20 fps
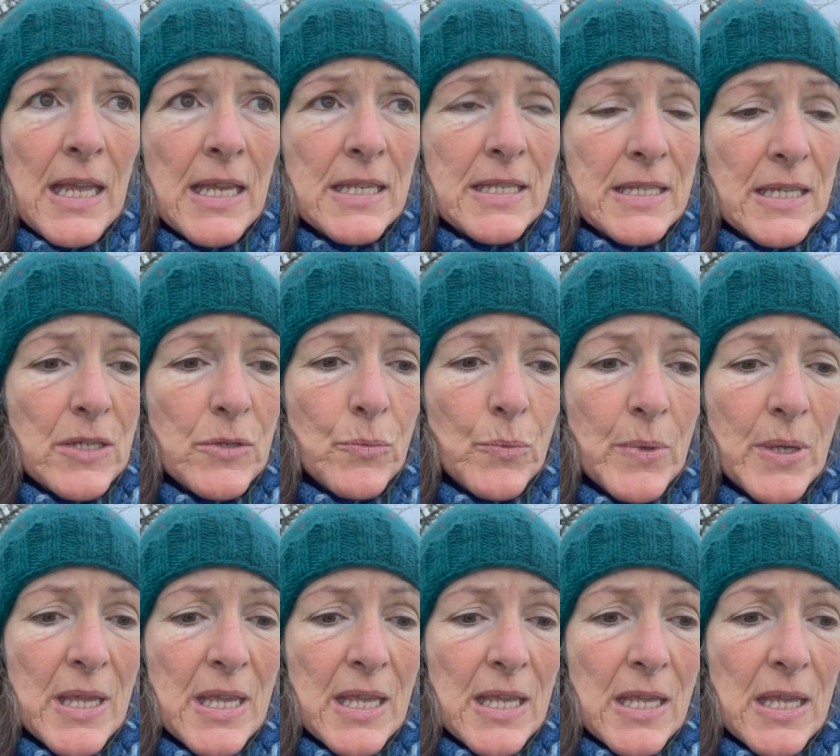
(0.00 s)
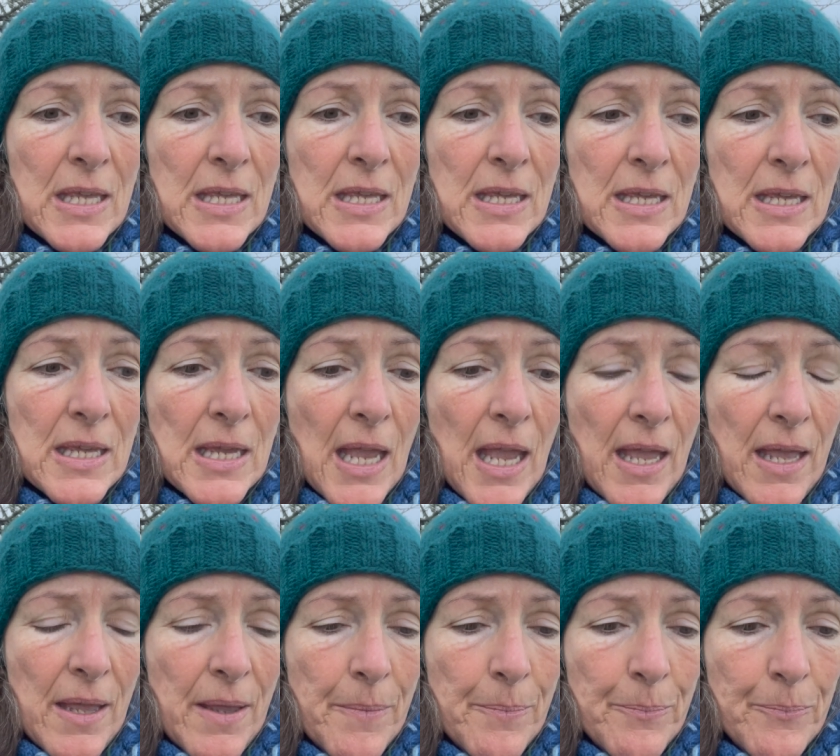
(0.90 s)
Did we
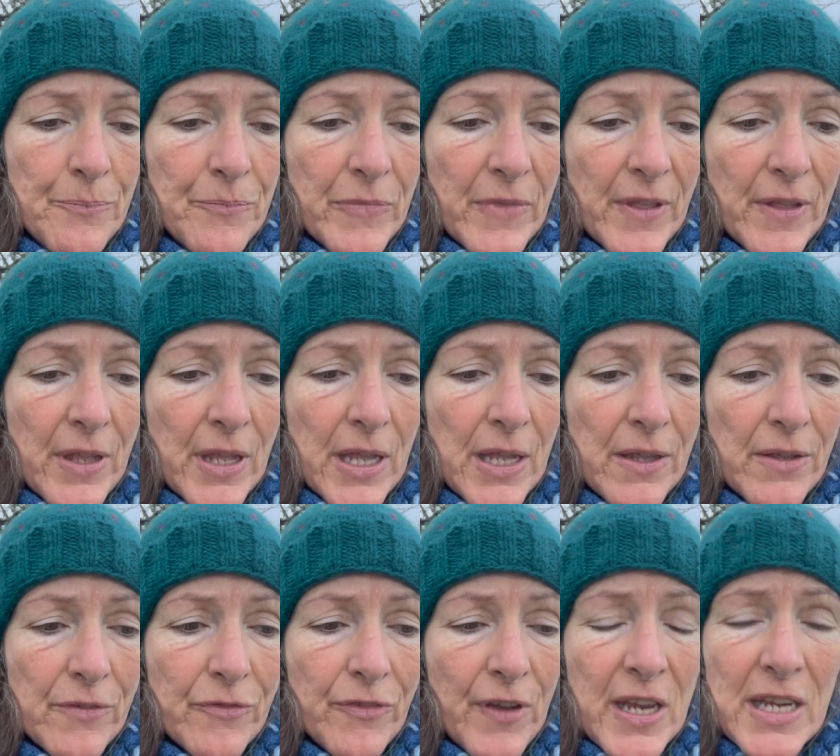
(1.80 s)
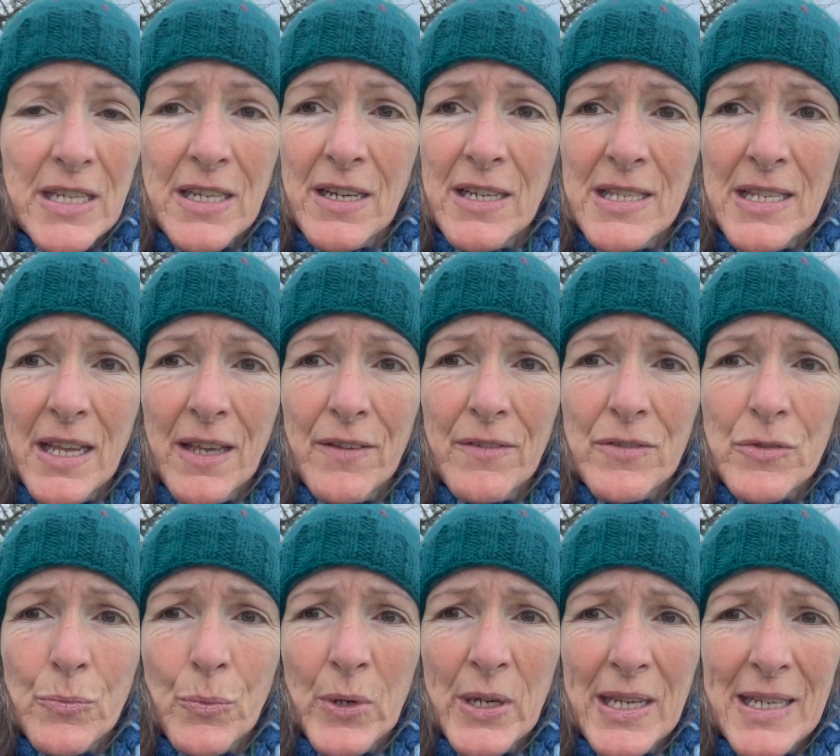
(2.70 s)
um, find
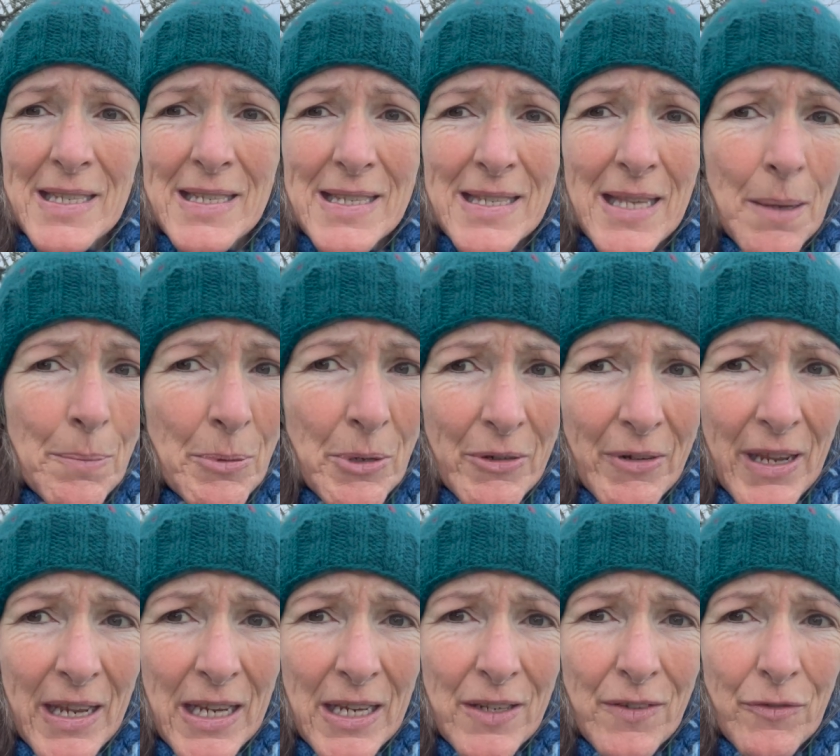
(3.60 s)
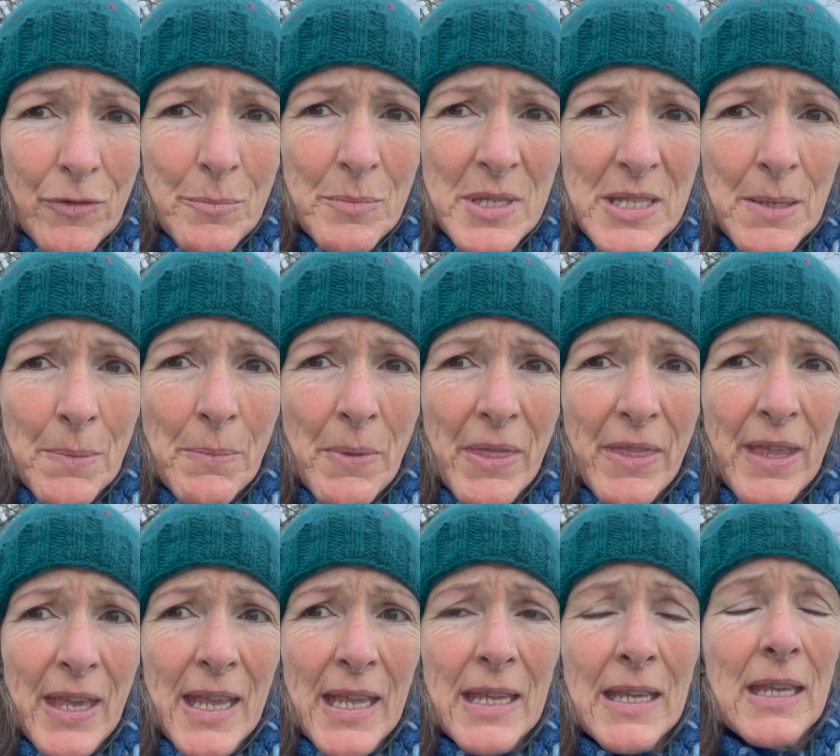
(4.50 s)
ourselves wanting separated from
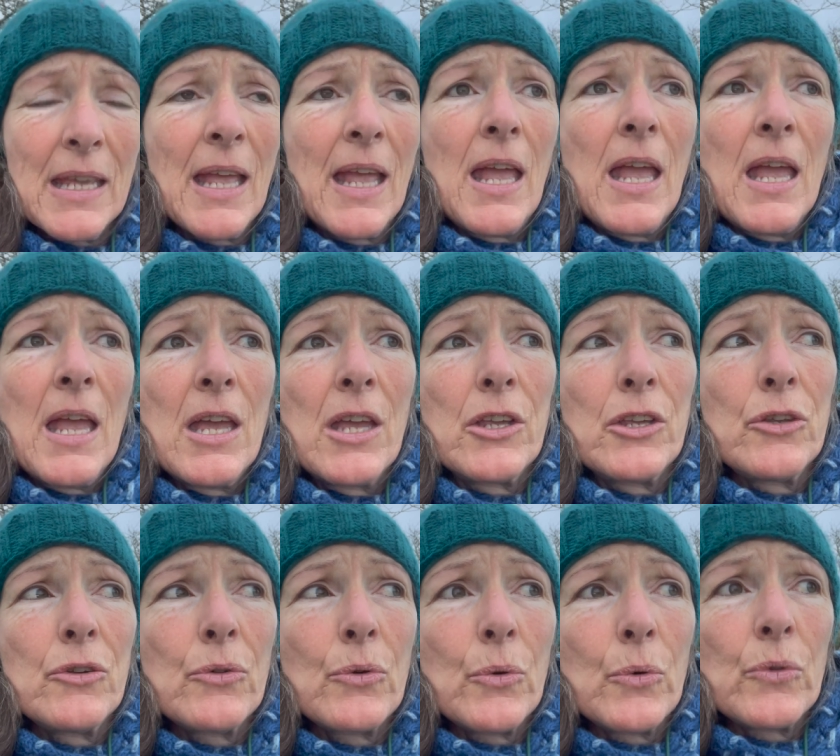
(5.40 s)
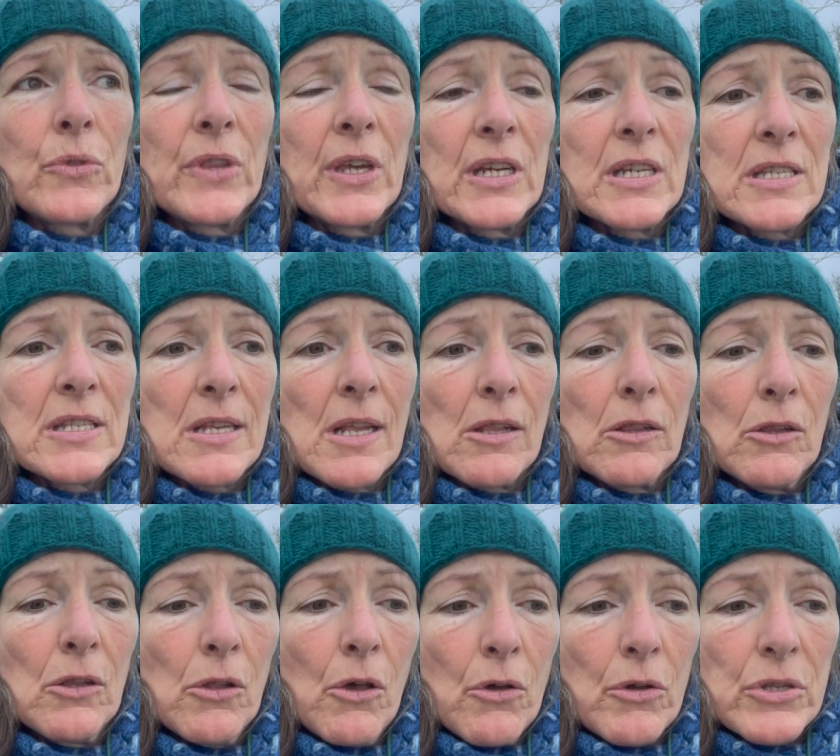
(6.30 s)
something? You know, there's
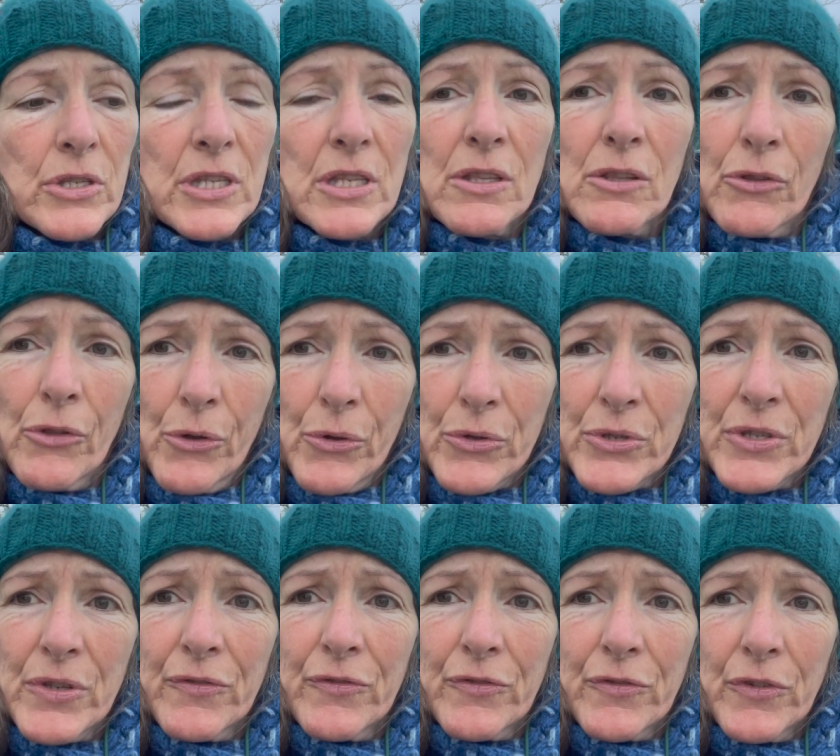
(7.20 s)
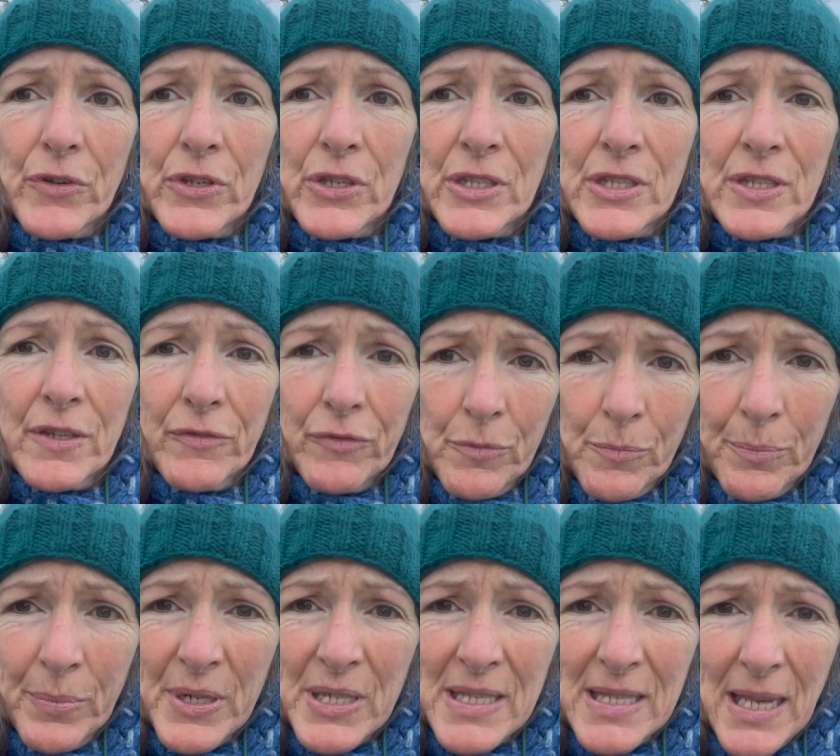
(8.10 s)
lots and lots of
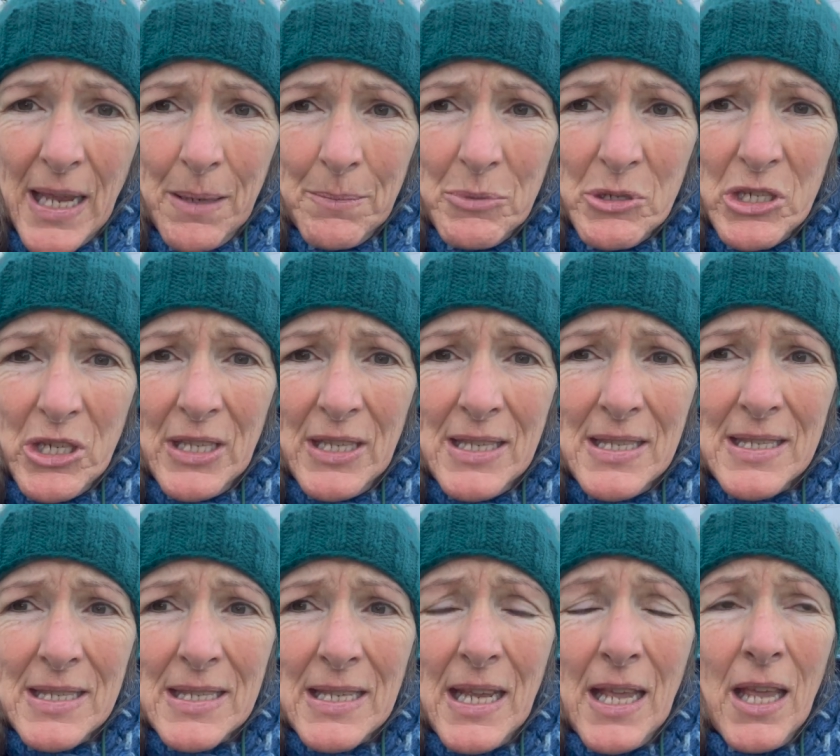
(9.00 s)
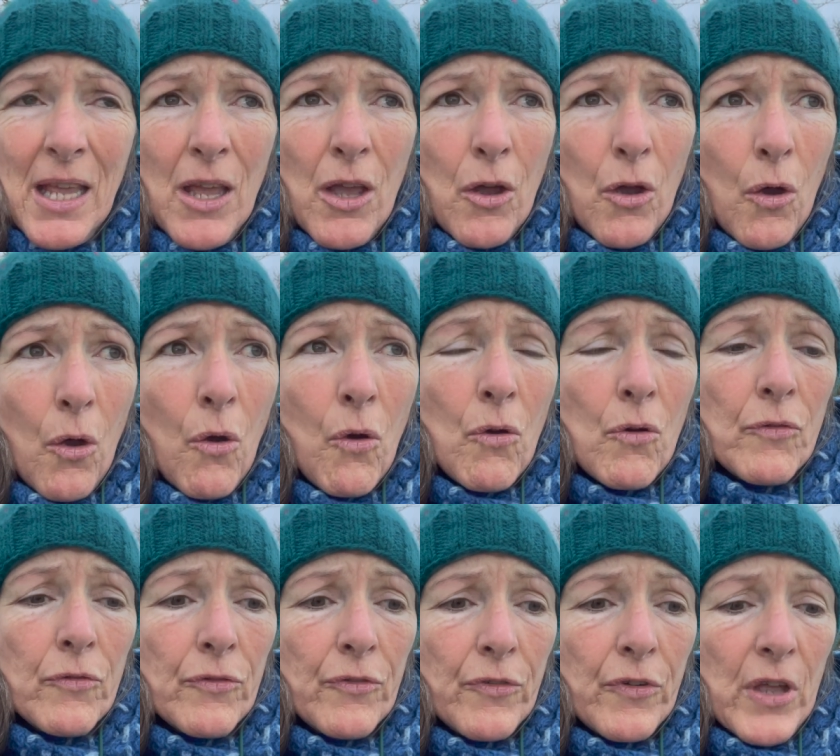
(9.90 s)
different perceptions
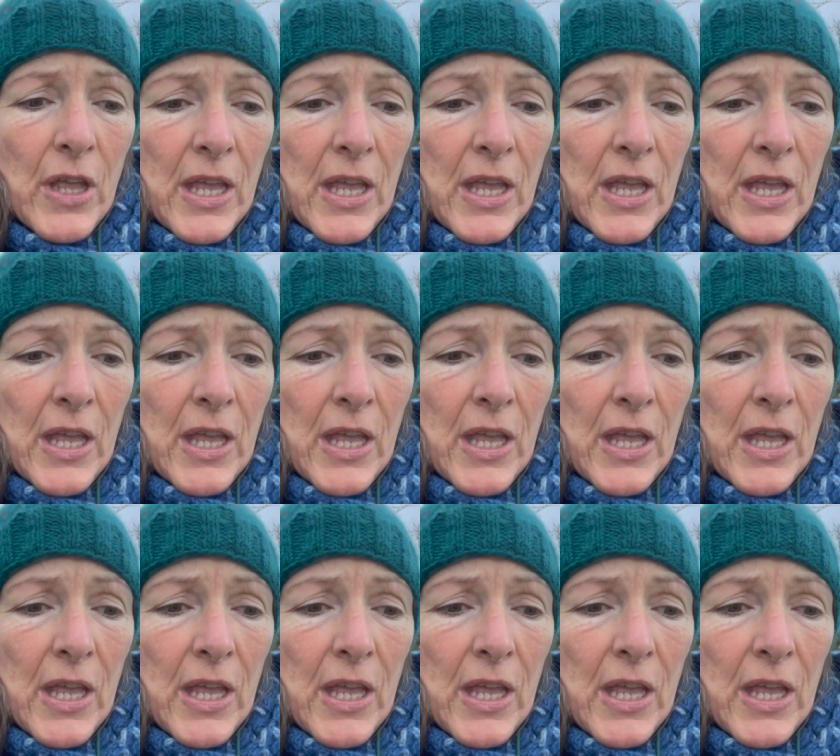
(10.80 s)
of